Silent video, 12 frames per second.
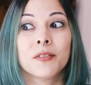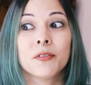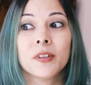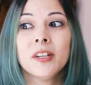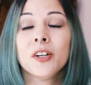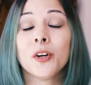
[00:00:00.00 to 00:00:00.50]

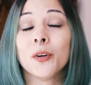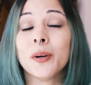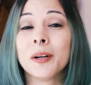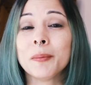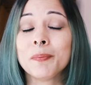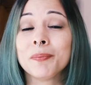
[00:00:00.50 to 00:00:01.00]
you know,
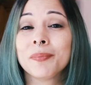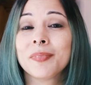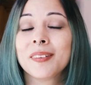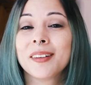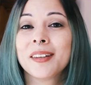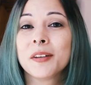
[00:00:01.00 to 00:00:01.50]
um,
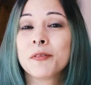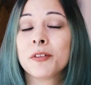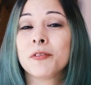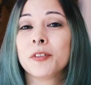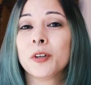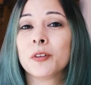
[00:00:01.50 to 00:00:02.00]
give the
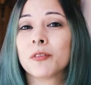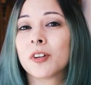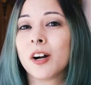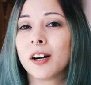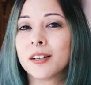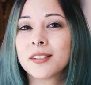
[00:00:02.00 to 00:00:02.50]
fear of
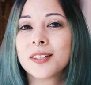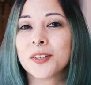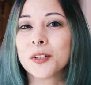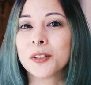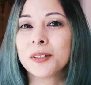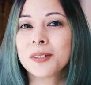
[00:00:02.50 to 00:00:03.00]
God to
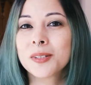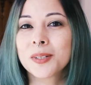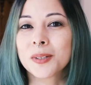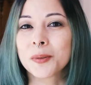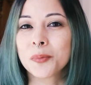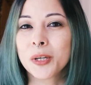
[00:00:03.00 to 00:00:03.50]
the
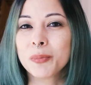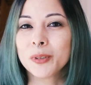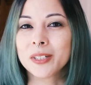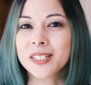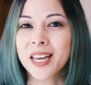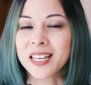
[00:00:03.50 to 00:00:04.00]
to the
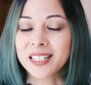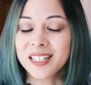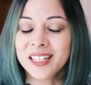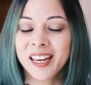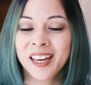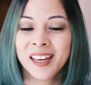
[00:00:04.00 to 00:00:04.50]
people
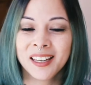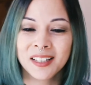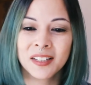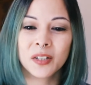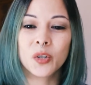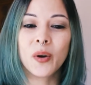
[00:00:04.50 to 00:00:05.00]
attending,
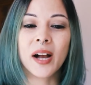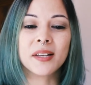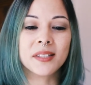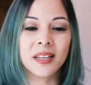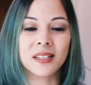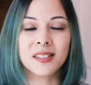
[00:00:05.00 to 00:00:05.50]
who
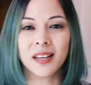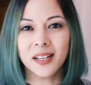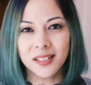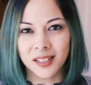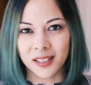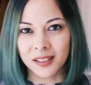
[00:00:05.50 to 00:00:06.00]
has a
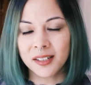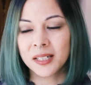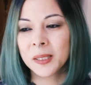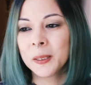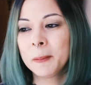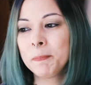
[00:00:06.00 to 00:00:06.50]
sidekick,
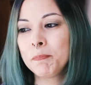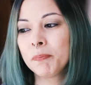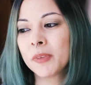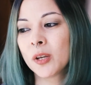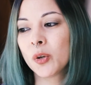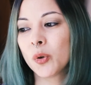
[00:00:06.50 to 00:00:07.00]

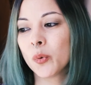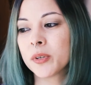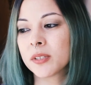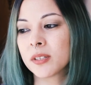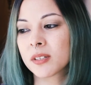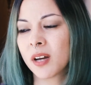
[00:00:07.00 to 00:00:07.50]
who
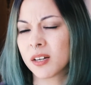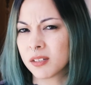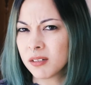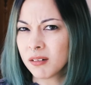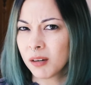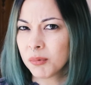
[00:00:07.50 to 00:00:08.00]
is his
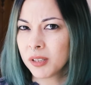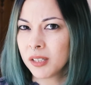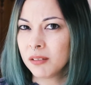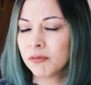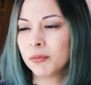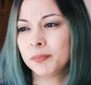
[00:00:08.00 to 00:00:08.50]
cousin, I
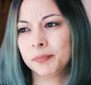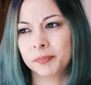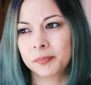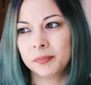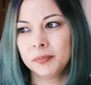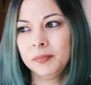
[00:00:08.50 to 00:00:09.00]
believe.
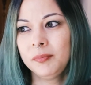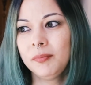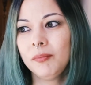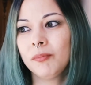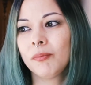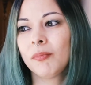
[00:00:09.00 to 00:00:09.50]

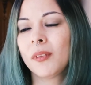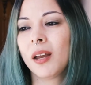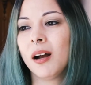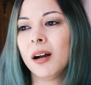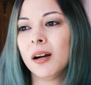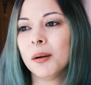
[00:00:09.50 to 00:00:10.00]

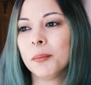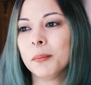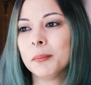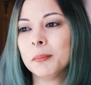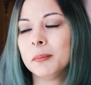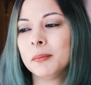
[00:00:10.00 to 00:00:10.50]

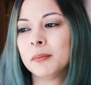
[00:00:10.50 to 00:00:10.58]
Um,